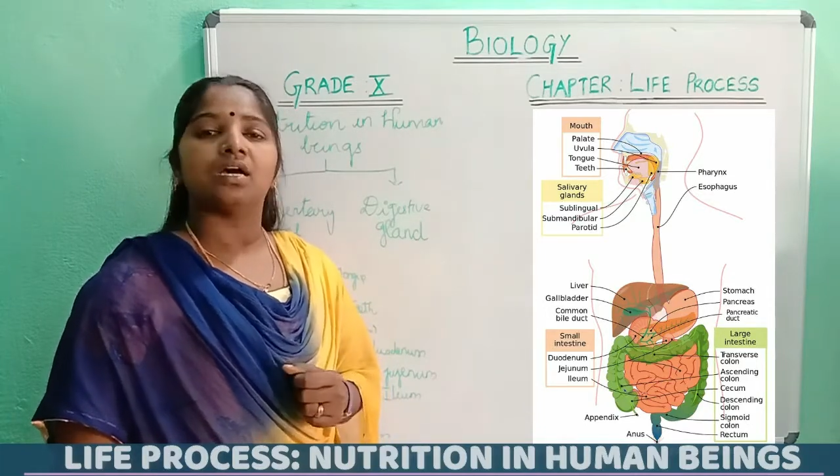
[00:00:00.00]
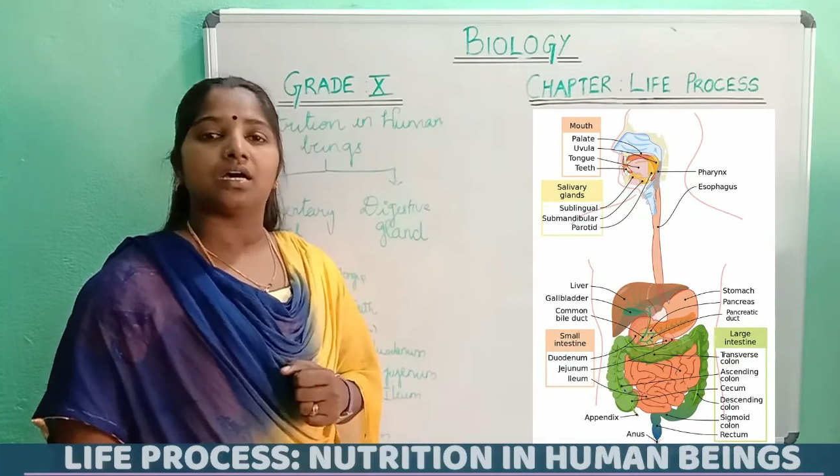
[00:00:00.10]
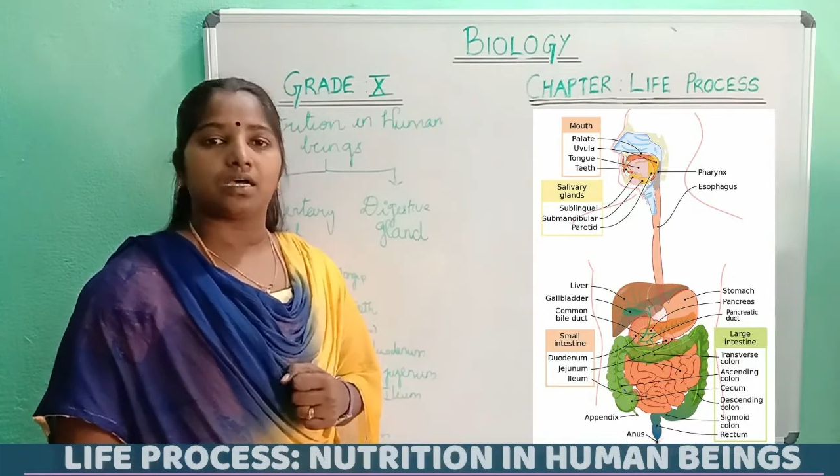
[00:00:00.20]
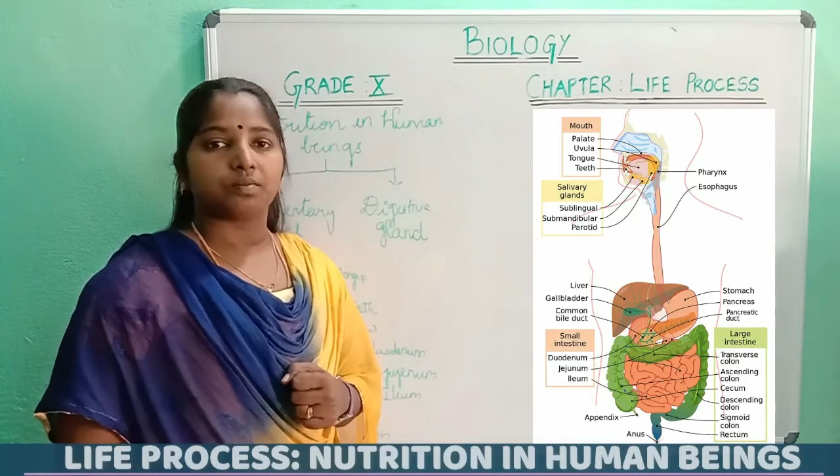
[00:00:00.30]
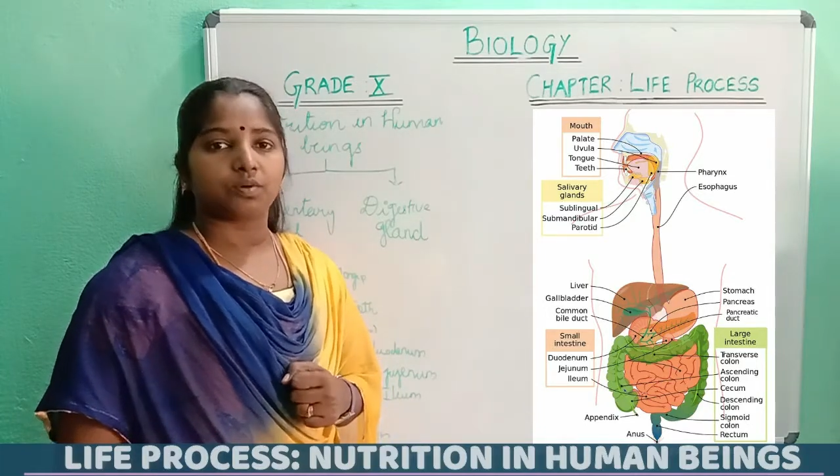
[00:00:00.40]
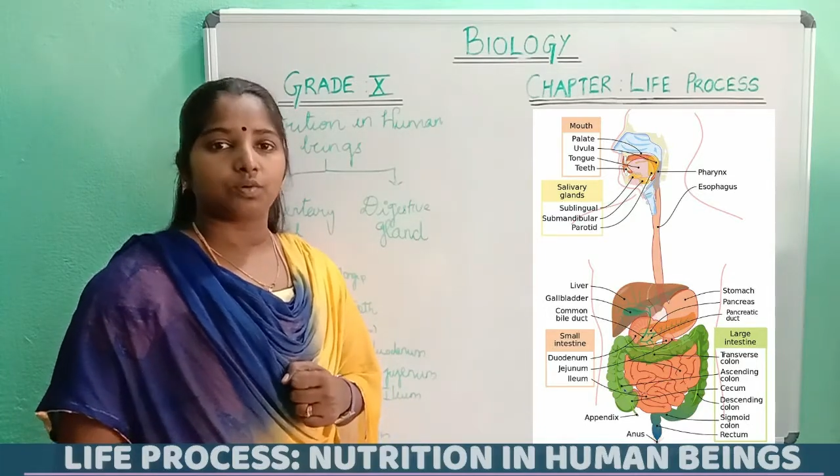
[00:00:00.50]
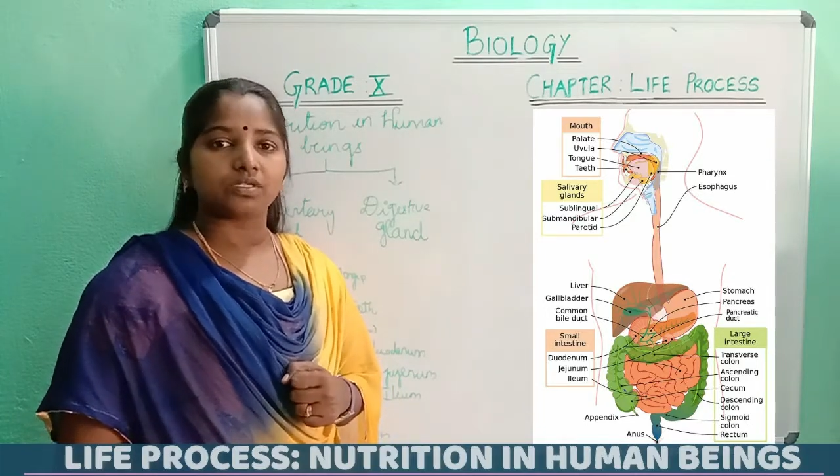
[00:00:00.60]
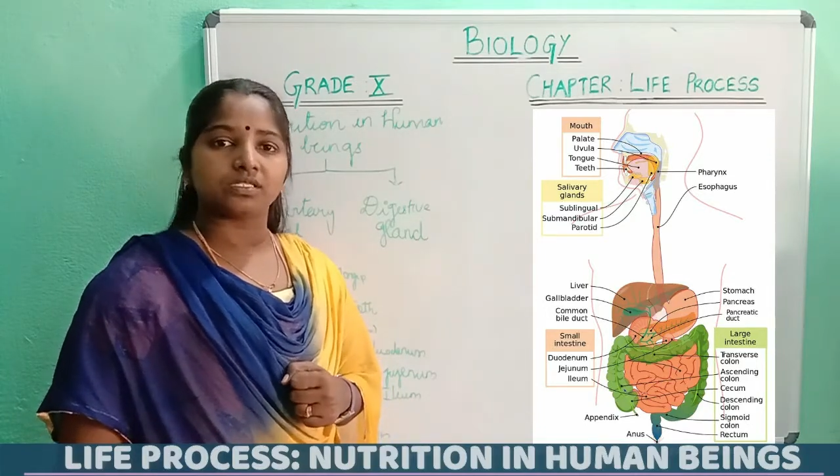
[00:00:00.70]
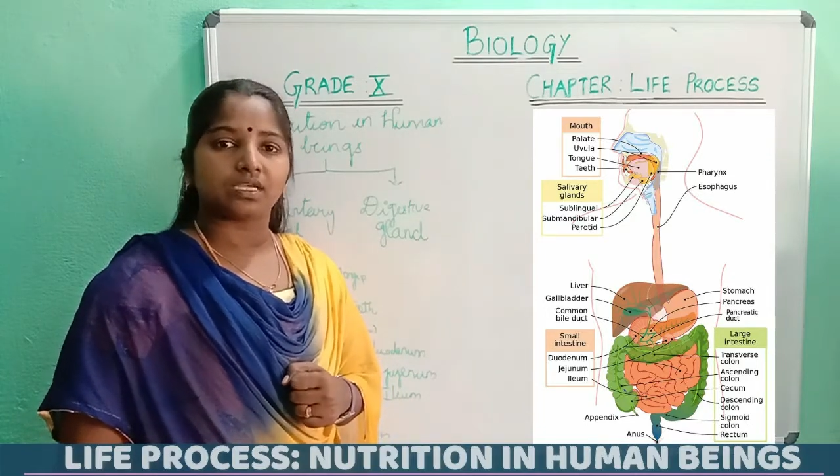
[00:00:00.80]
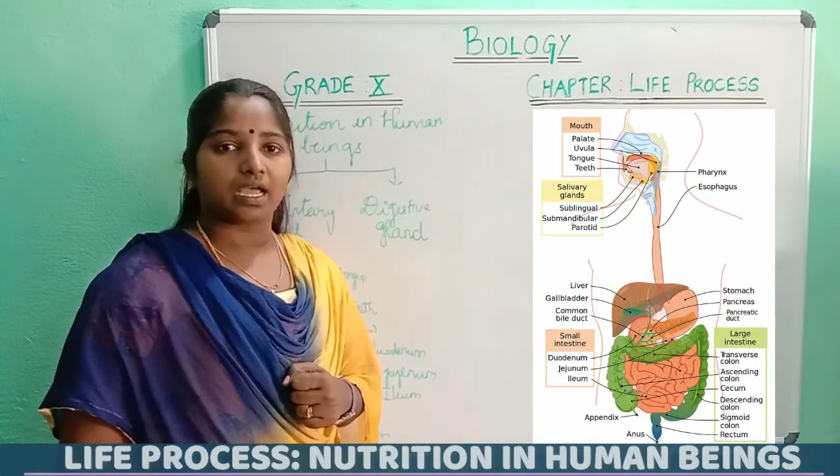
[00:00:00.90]

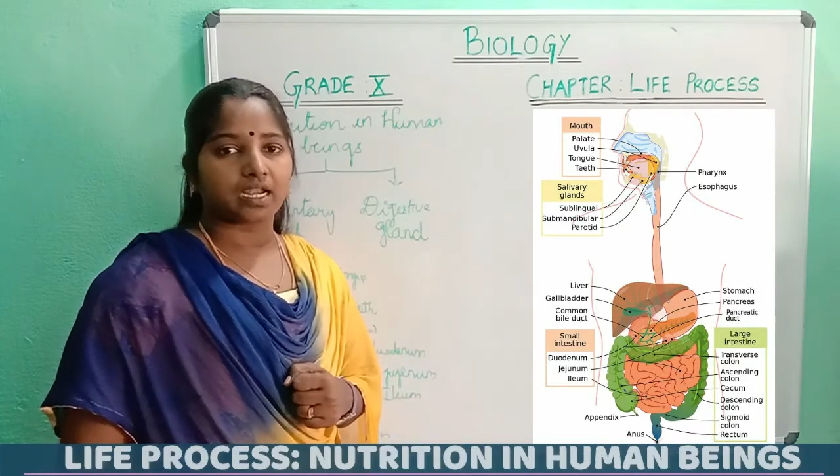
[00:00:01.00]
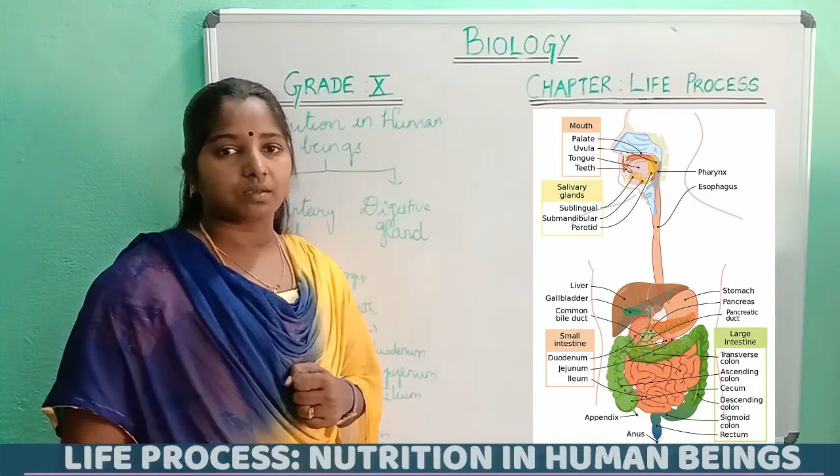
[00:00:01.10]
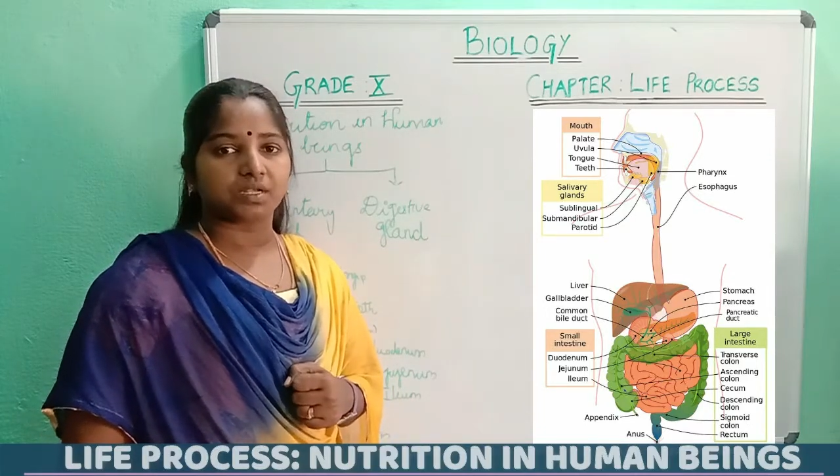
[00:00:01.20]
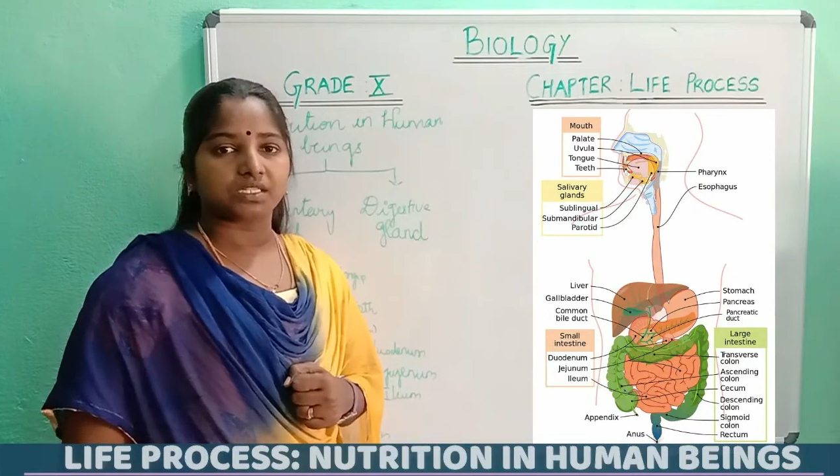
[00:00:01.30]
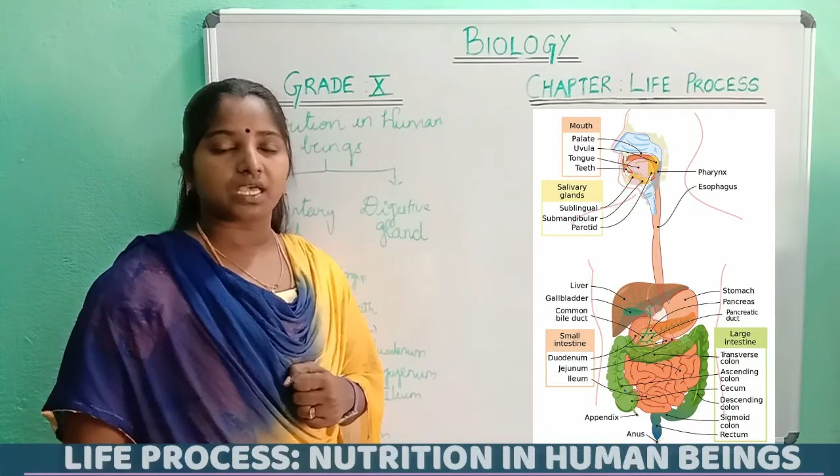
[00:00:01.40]
herbivorous animals,